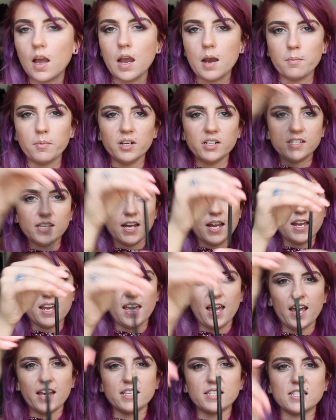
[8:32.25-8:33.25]
I'm going to
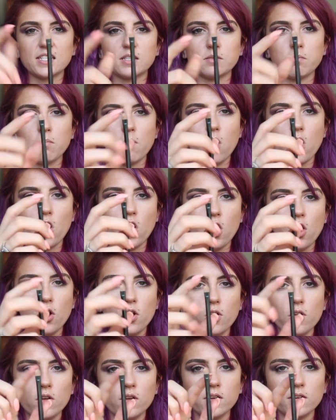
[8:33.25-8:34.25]
take a
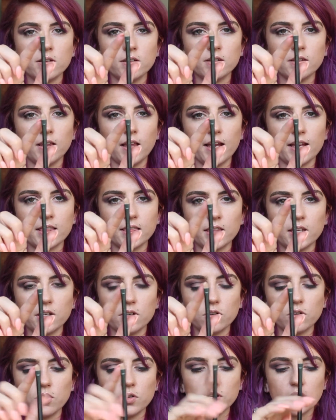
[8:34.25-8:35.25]
small, like
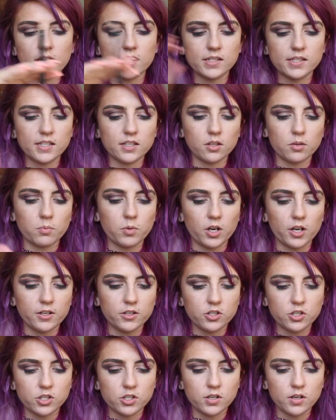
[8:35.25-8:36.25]
little concealer
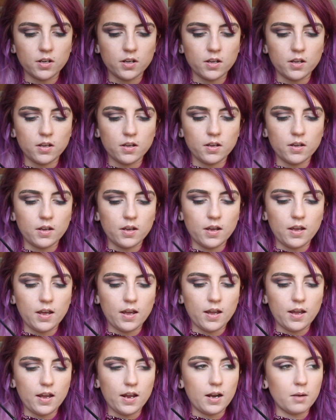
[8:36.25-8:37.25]
brush,
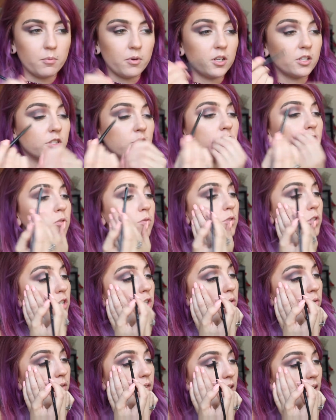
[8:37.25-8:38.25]
and I'm going to do
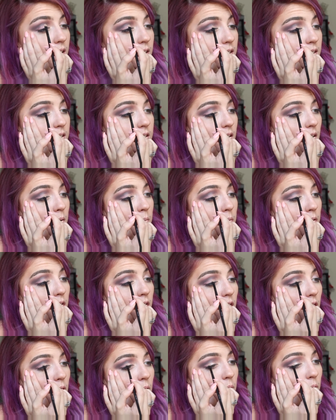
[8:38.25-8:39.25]
two things. I'm
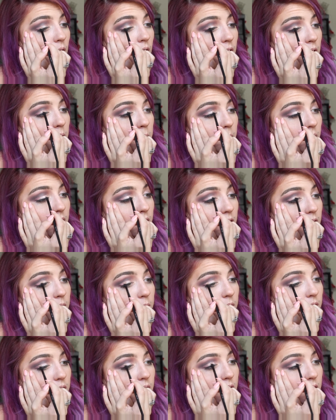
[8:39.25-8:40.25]
going to go right on my
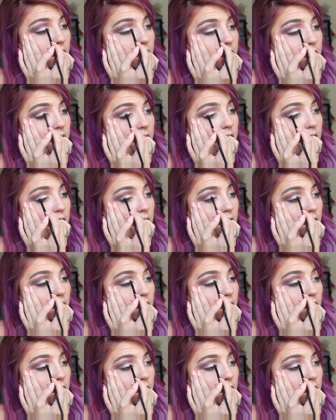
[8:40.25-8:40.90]
lid with this.